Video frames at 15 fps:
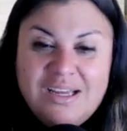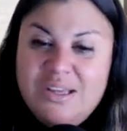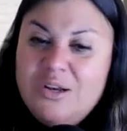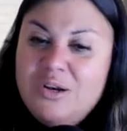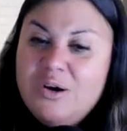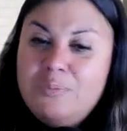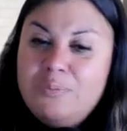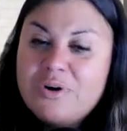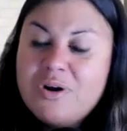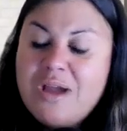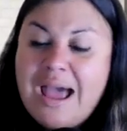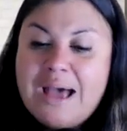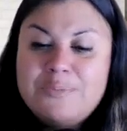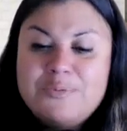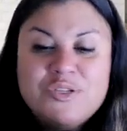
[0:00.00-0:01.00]
You know,
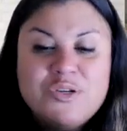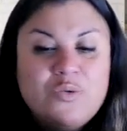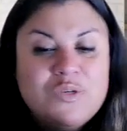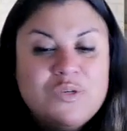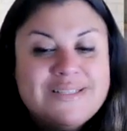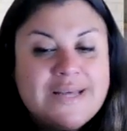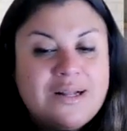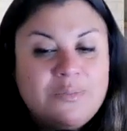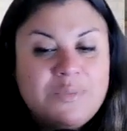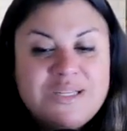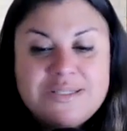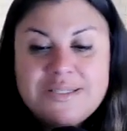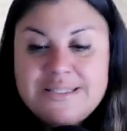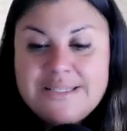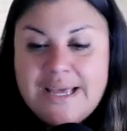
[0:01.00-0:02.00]
perhaps you will tell me
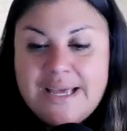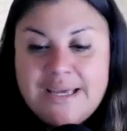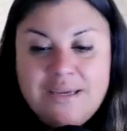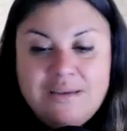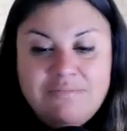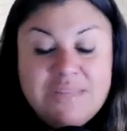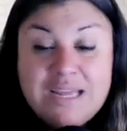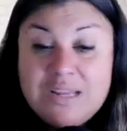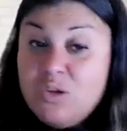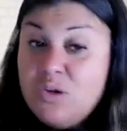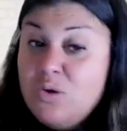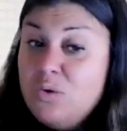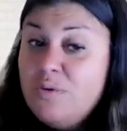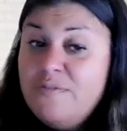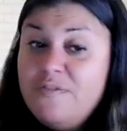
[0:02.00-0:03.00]
today that
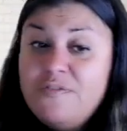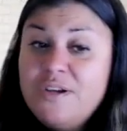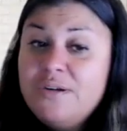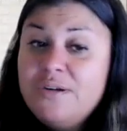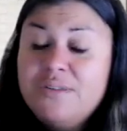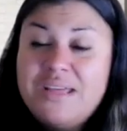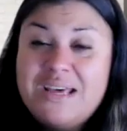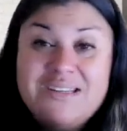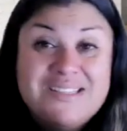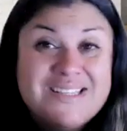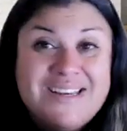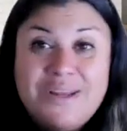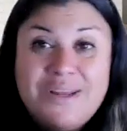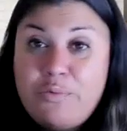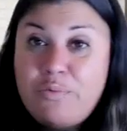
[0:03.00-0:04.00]
you don't feel that is
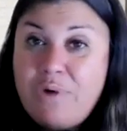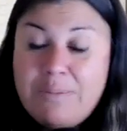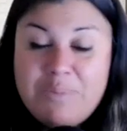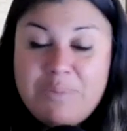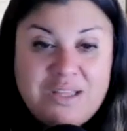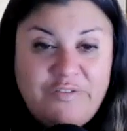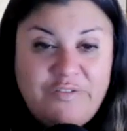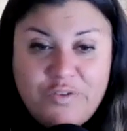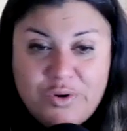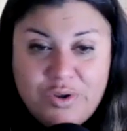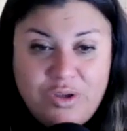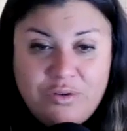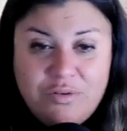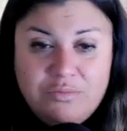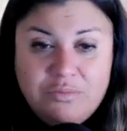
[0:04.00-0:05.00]
any remedy for
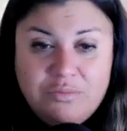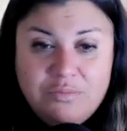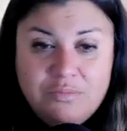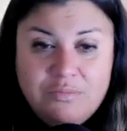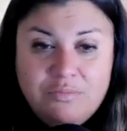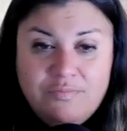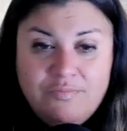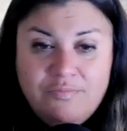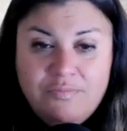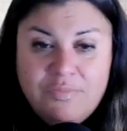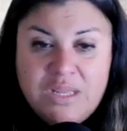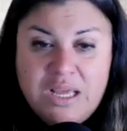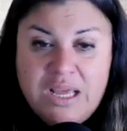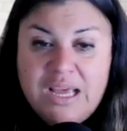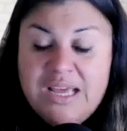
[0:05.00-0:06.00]
you,
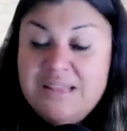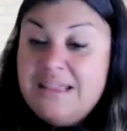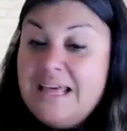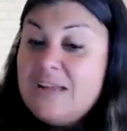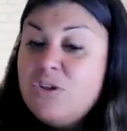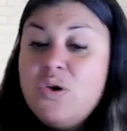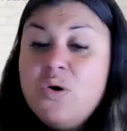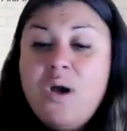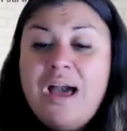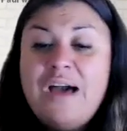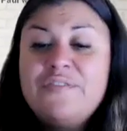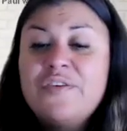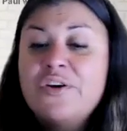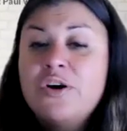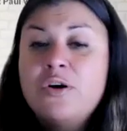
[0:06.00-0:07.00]
that you
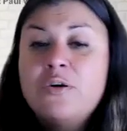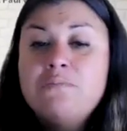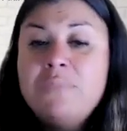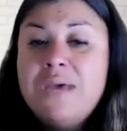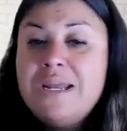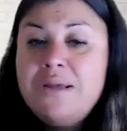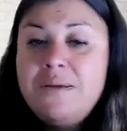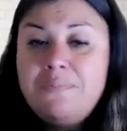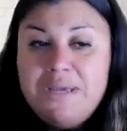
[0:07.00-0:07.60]
have hurt many